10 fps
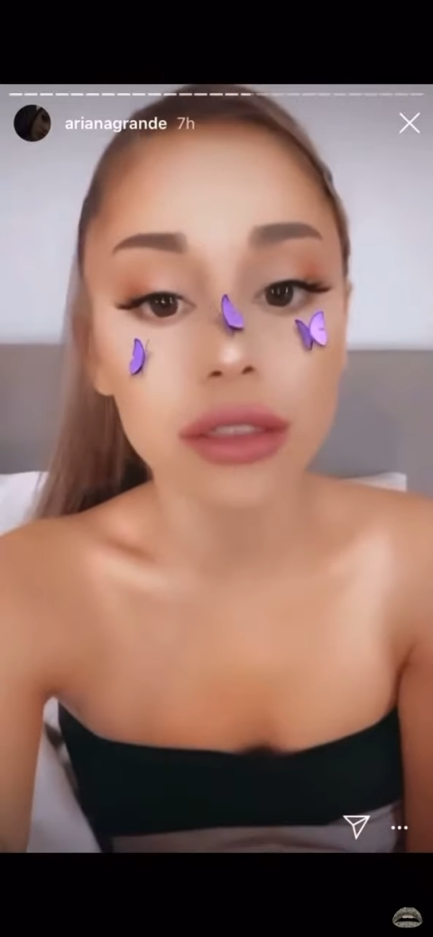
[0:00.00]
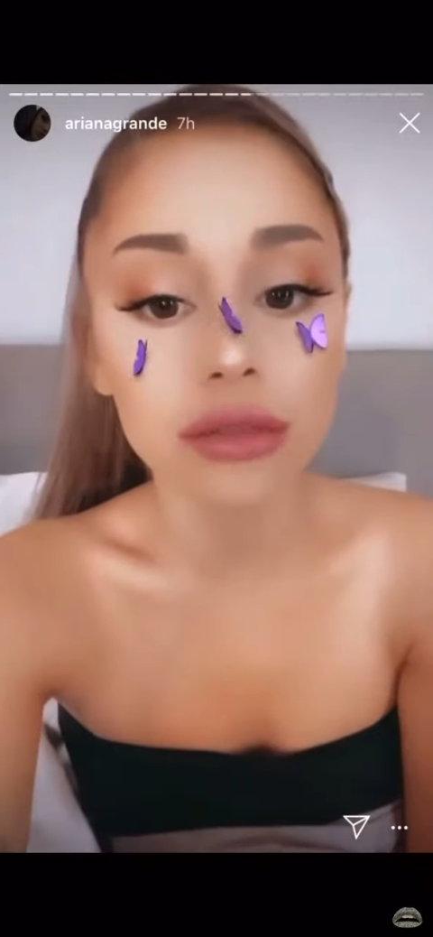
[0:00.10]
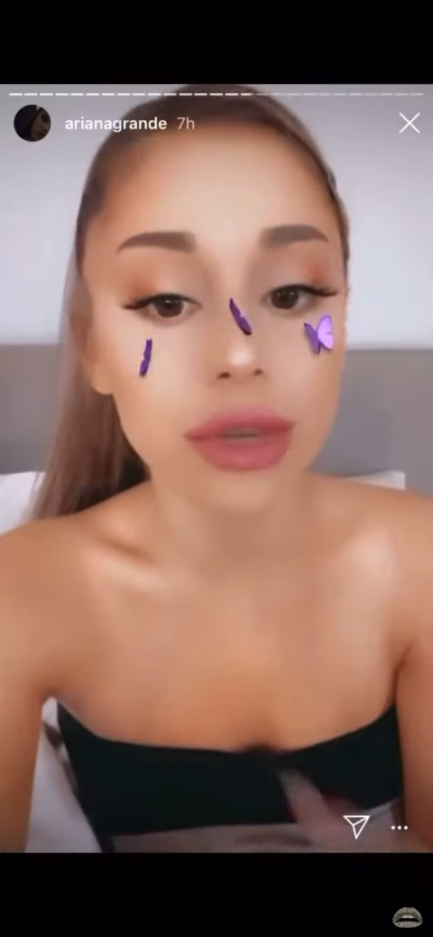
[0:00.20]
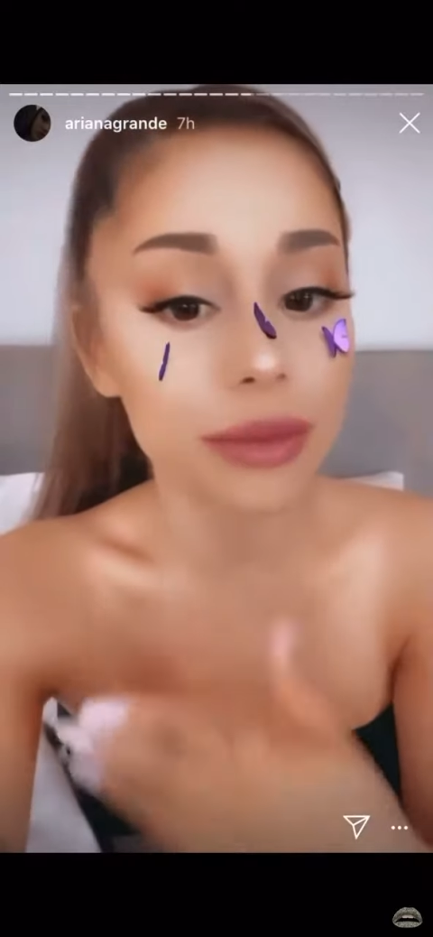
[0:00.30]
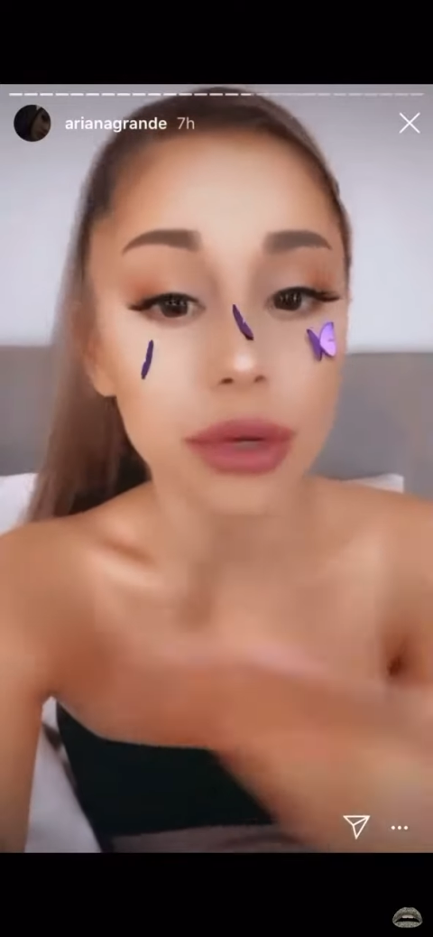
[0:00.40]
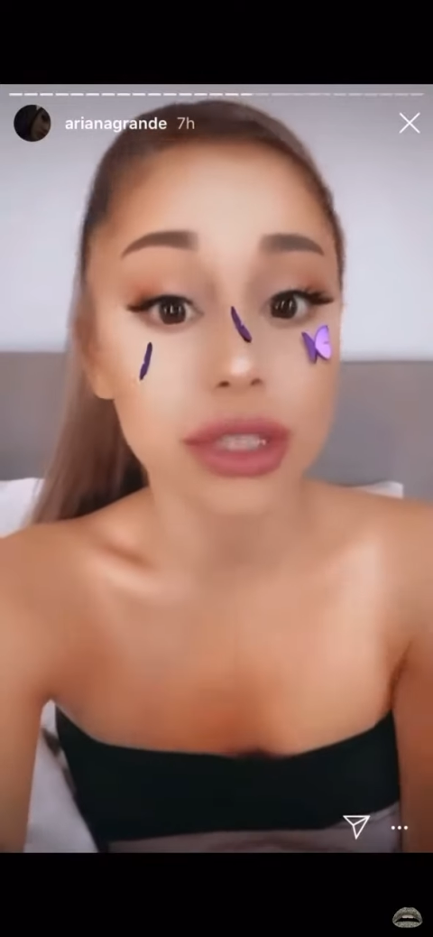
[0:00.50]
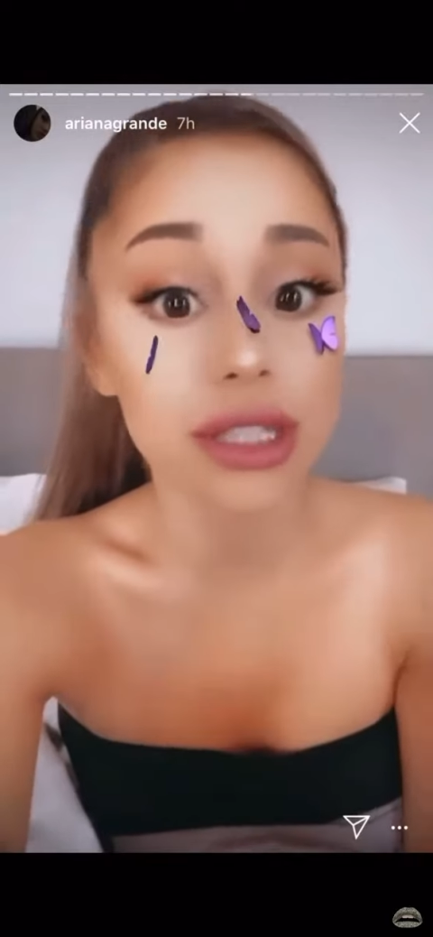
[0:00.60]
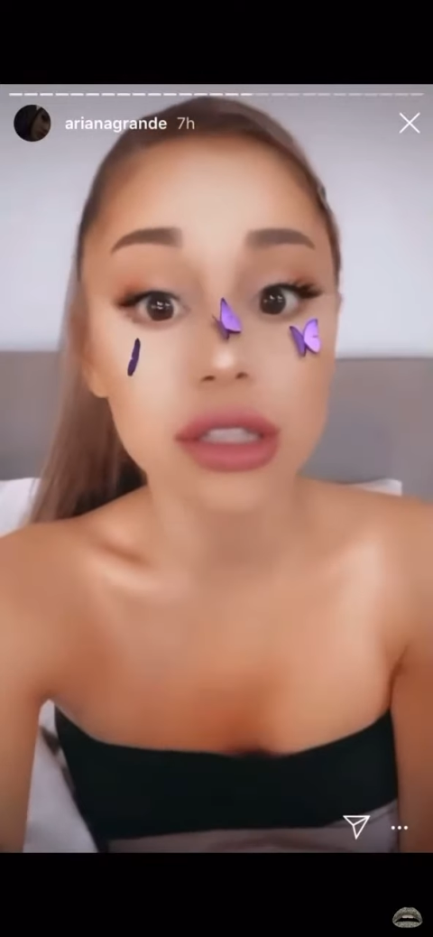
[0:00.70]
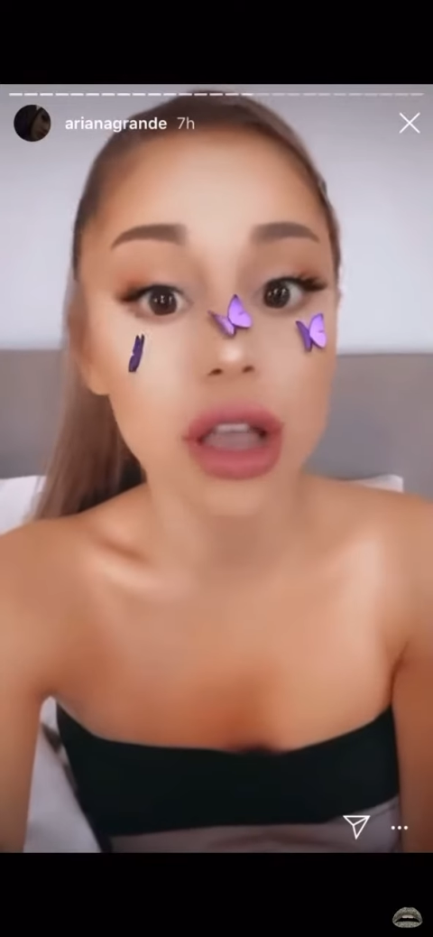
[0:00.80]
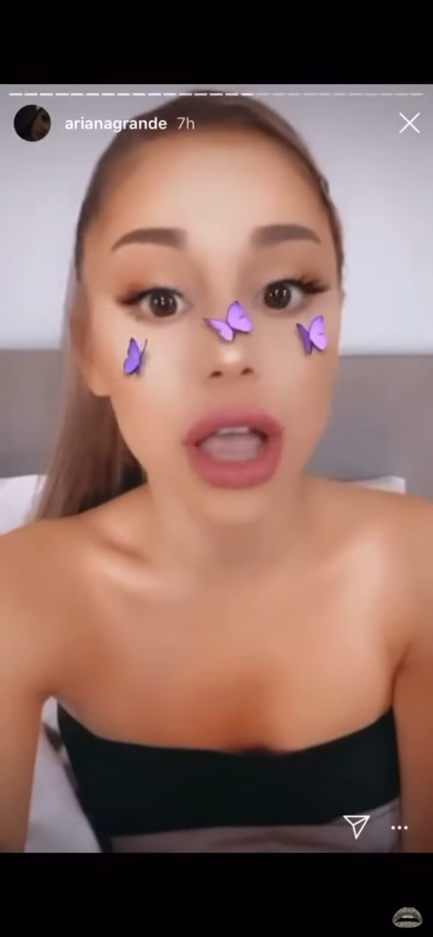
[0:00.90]
we put this
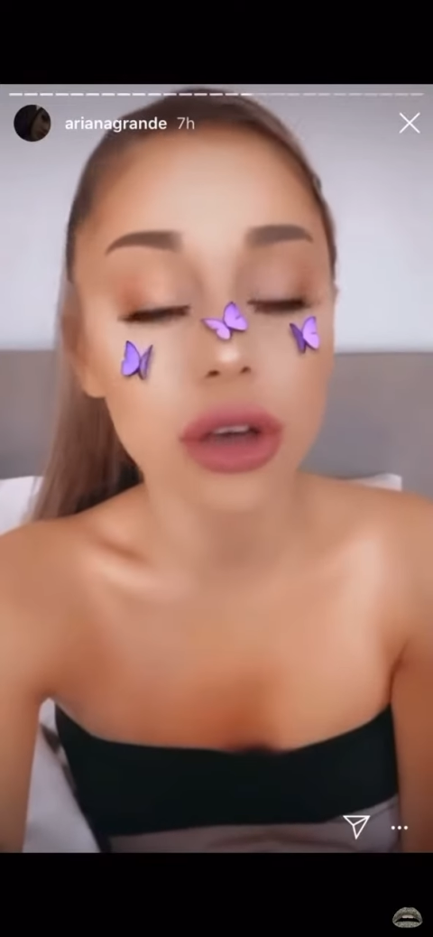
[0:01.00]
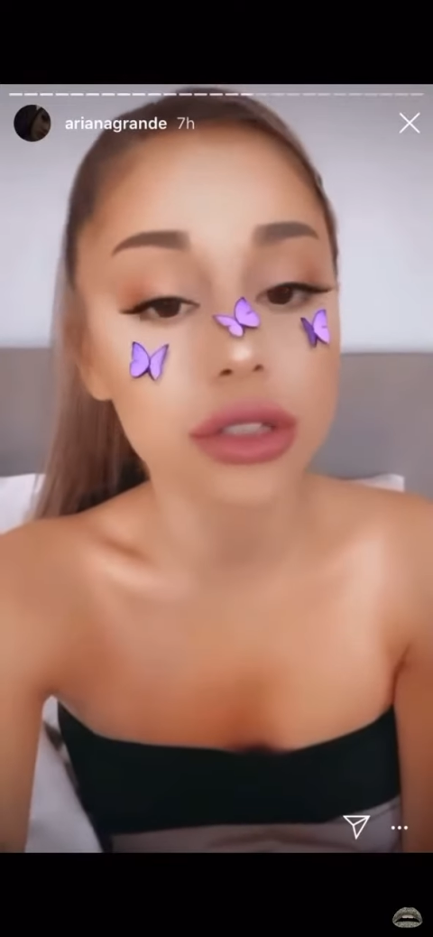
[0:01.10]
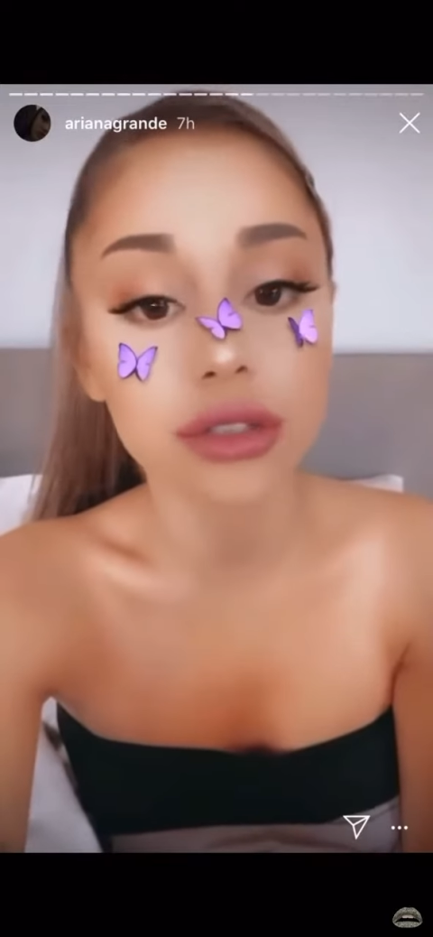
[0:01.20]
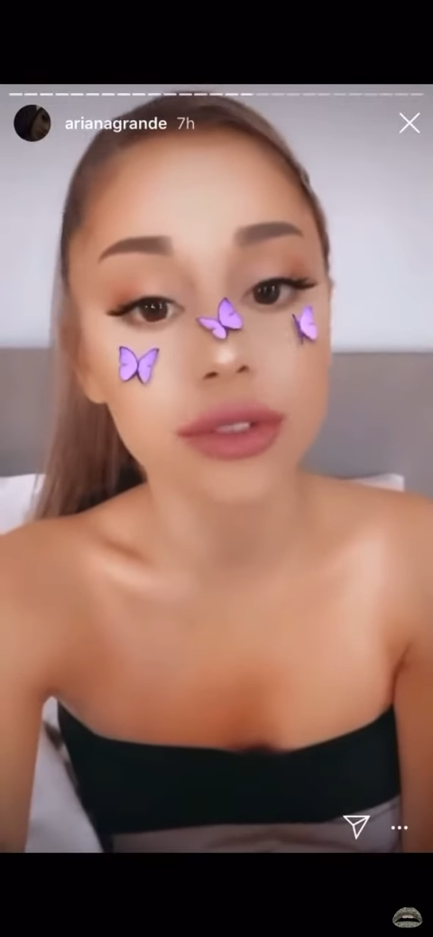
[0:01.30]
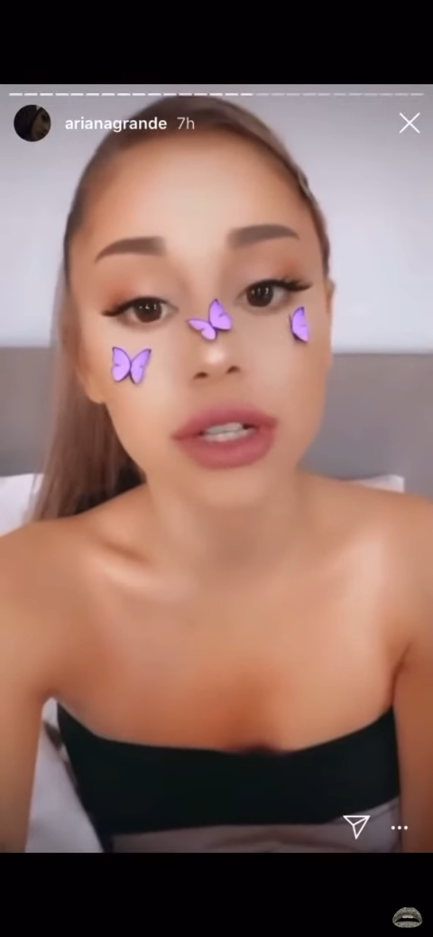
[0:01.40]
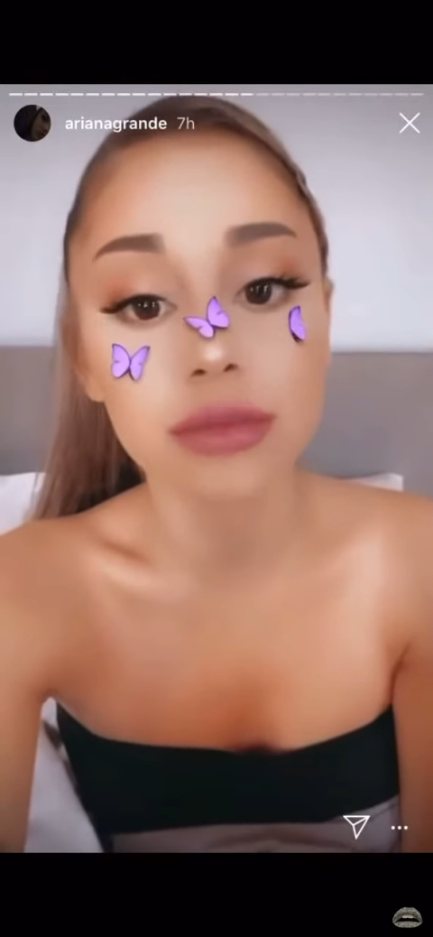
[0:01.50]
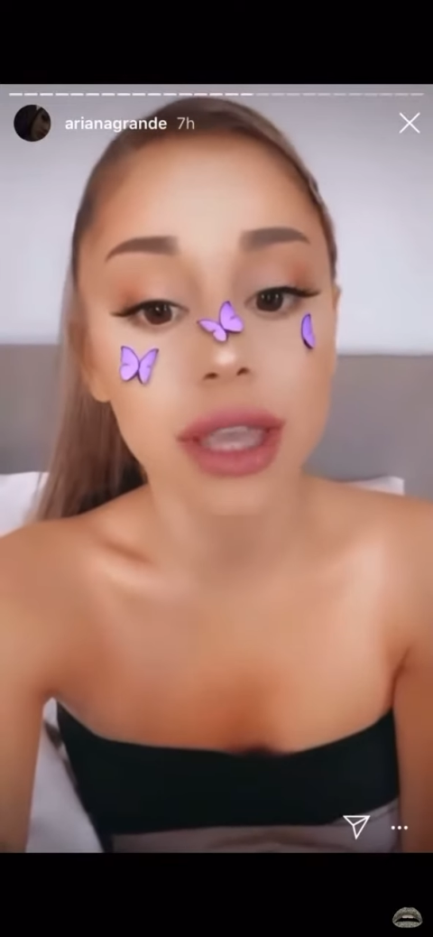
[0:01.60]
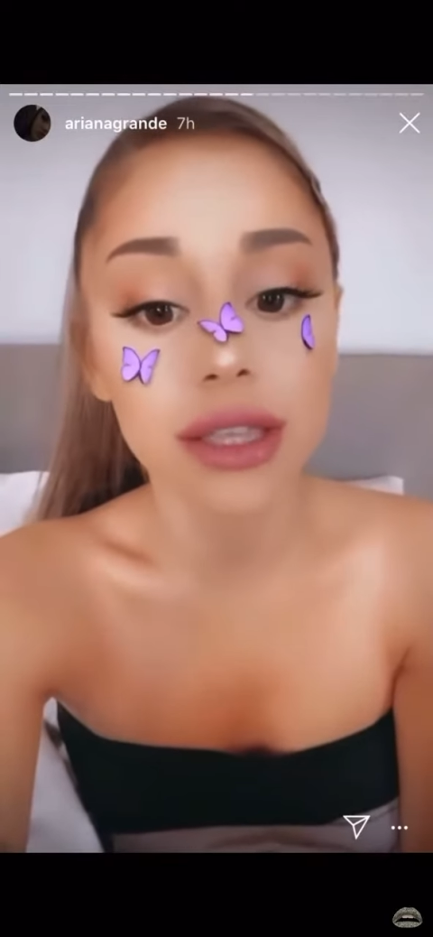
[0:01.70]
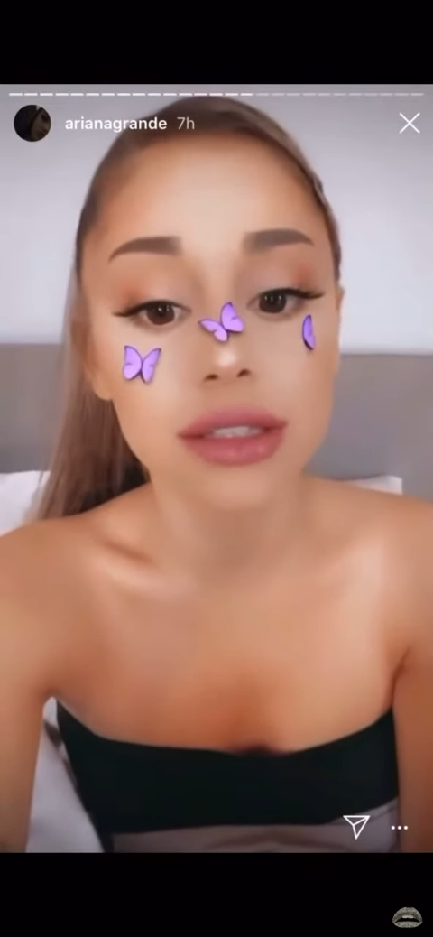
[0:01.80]
song out in the first place.